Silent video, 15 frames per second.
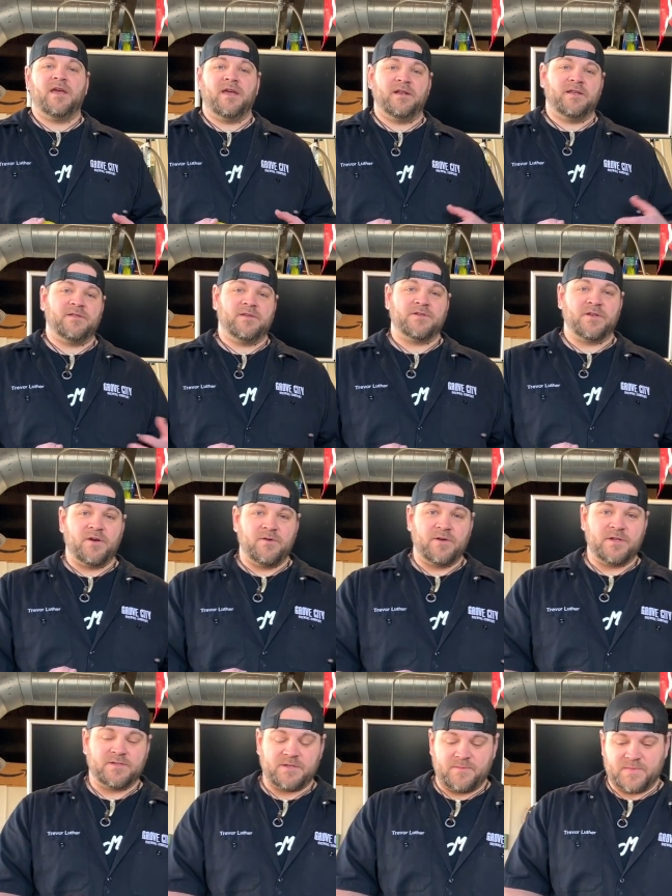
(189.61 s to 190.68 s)
and in the
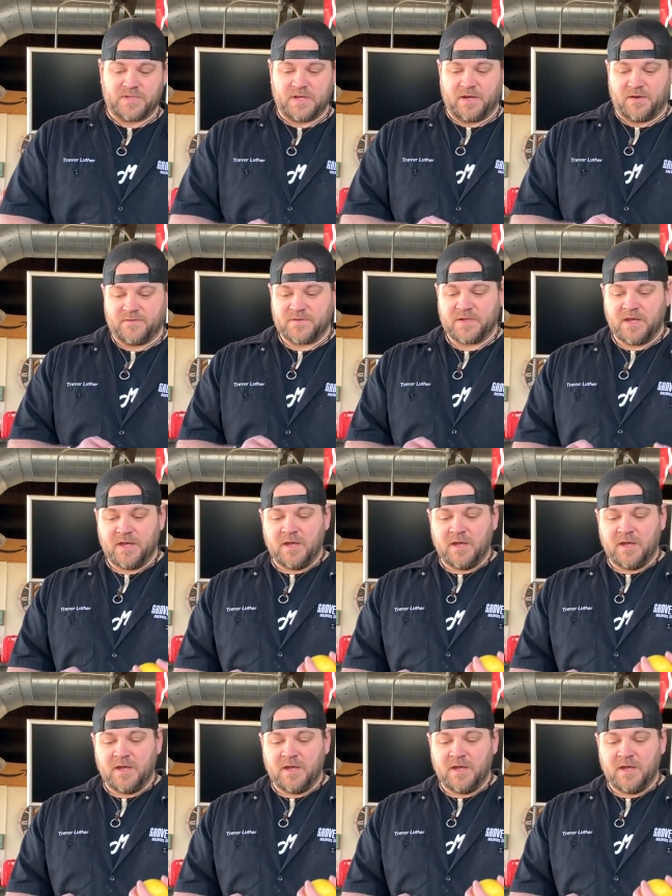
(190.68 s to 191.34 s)
donuts themselves.